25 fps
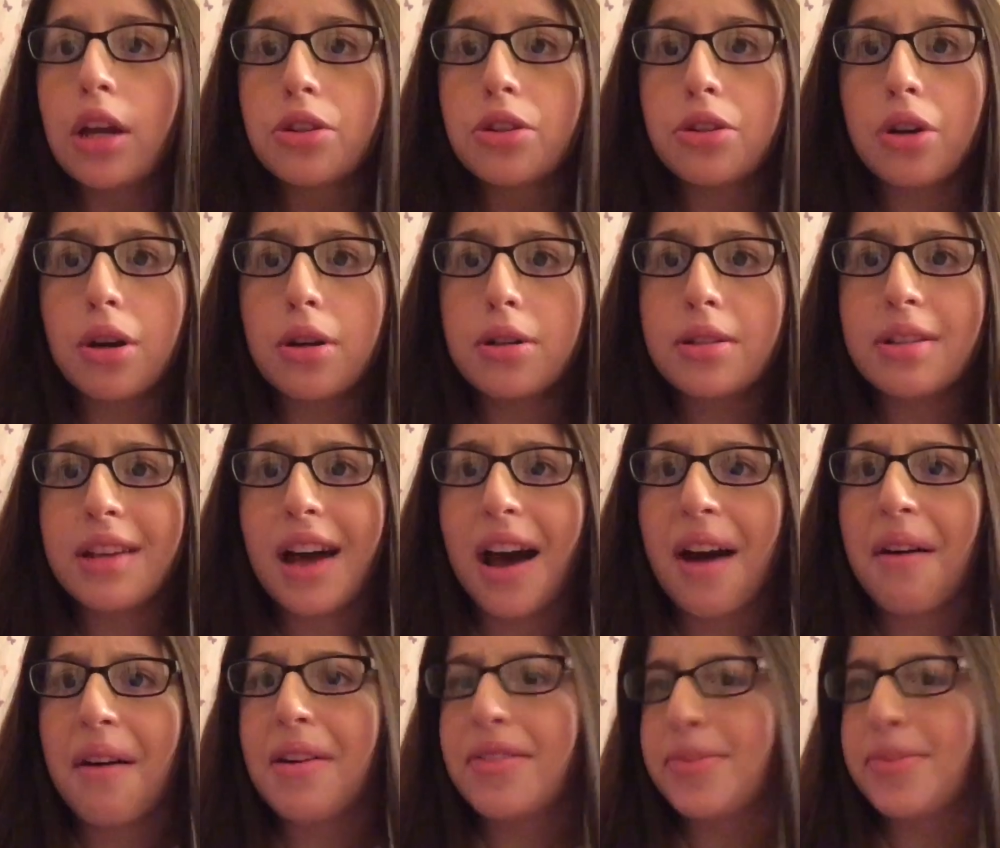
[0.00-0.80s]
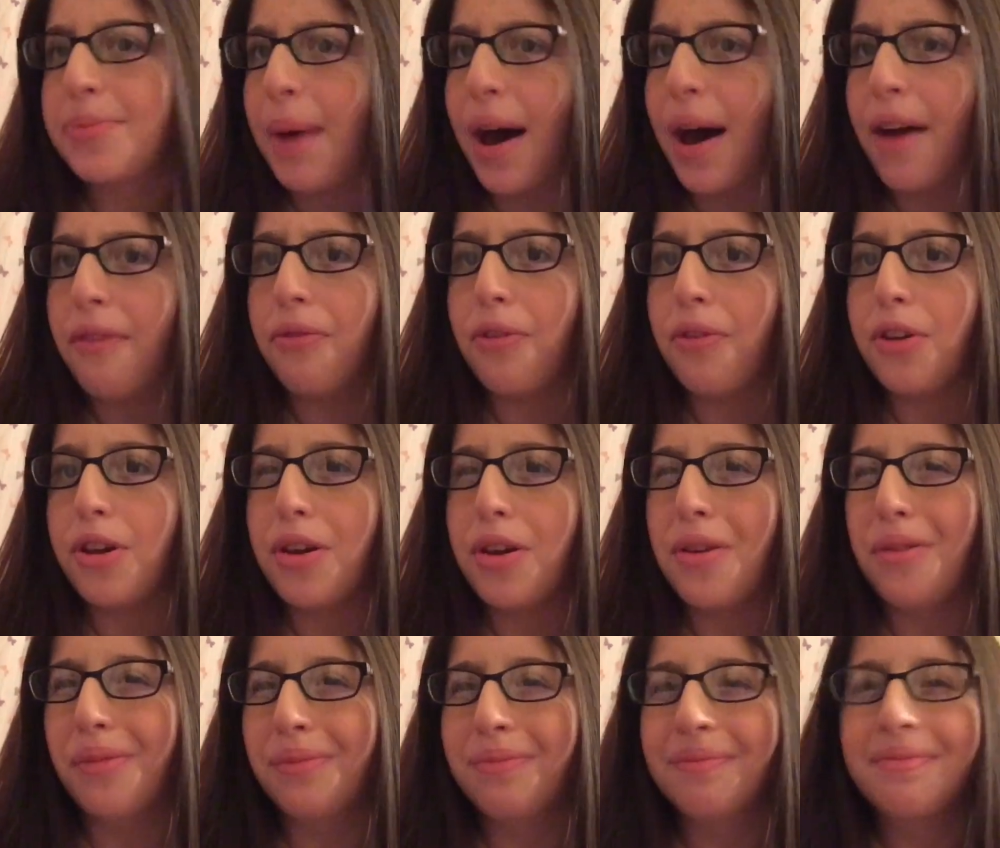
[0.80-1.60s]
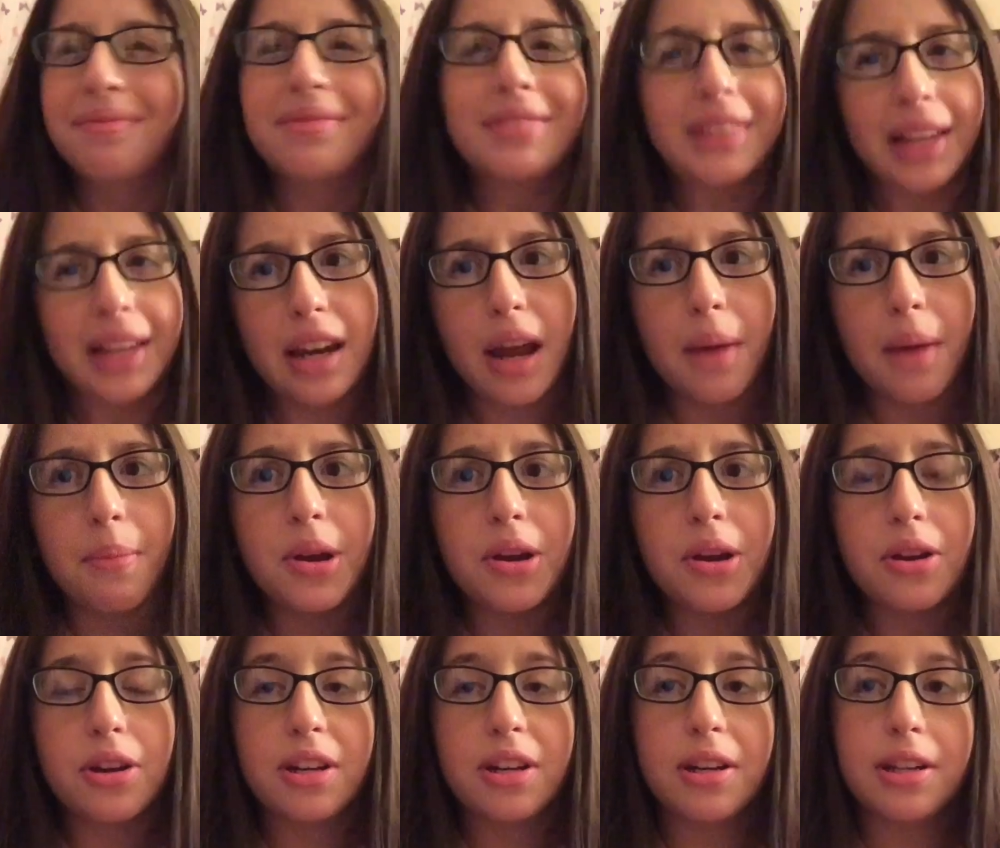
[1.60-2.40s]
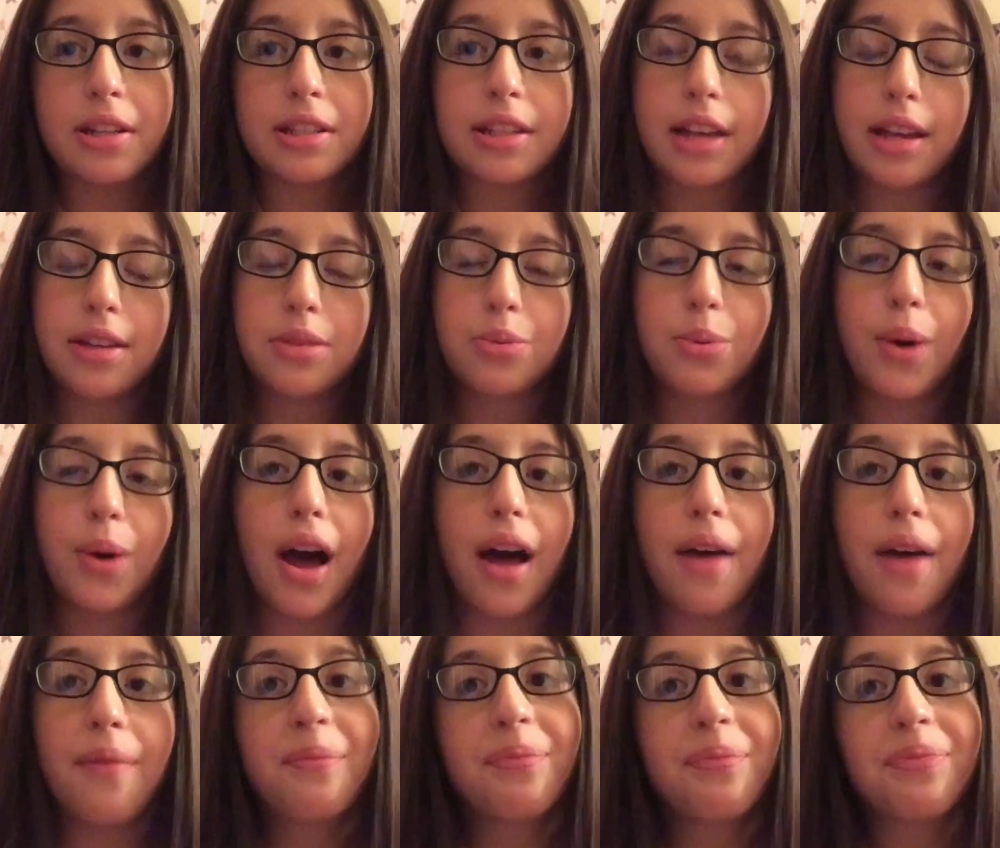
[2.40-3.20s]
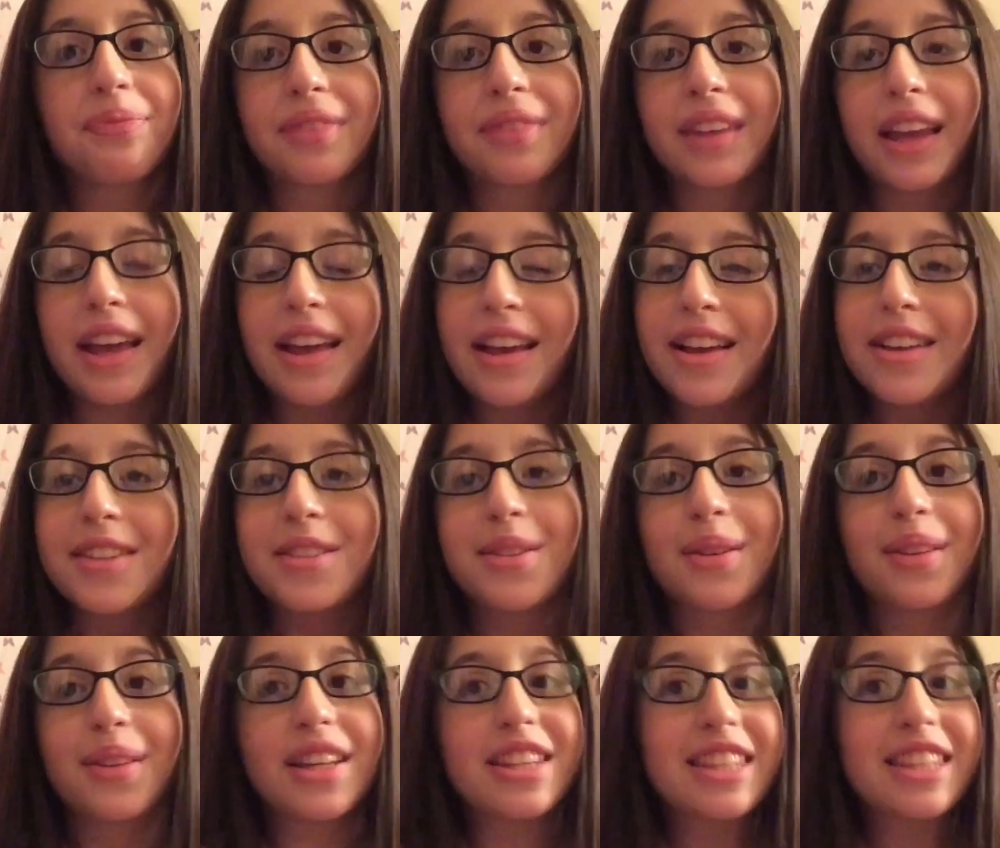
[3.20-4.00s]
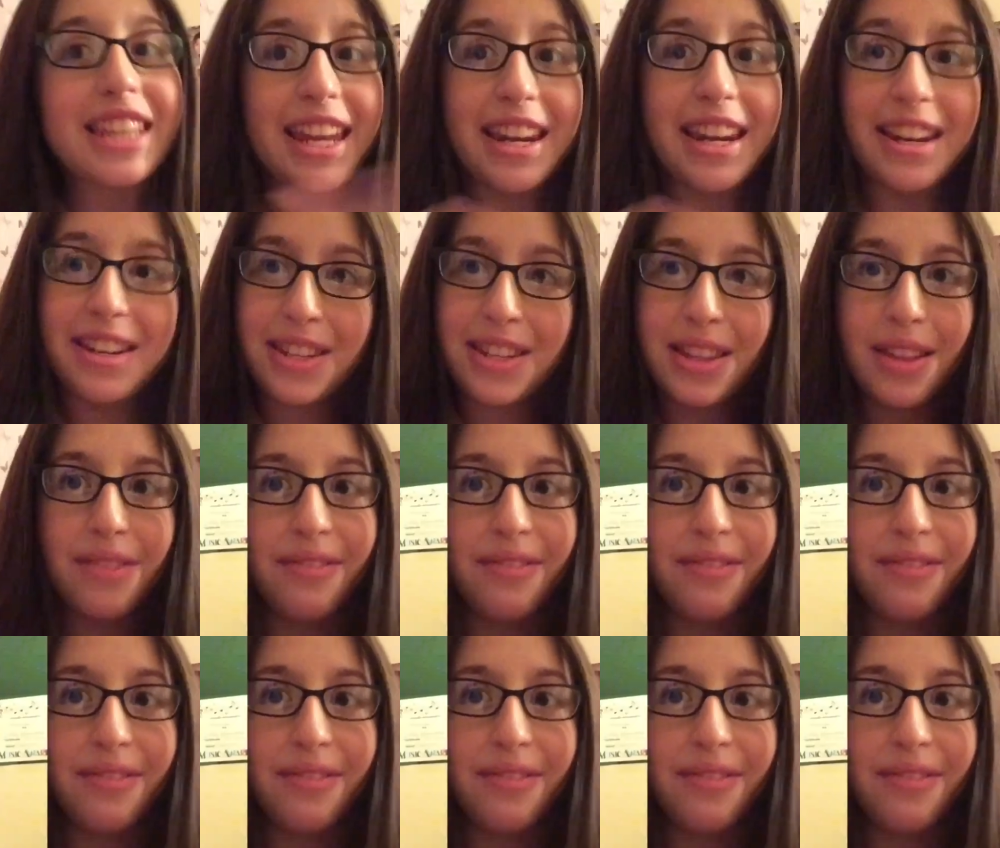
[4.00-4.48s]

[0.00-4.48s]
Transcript: turns out it's bad for you, and I'm here to discuss why. So let's get into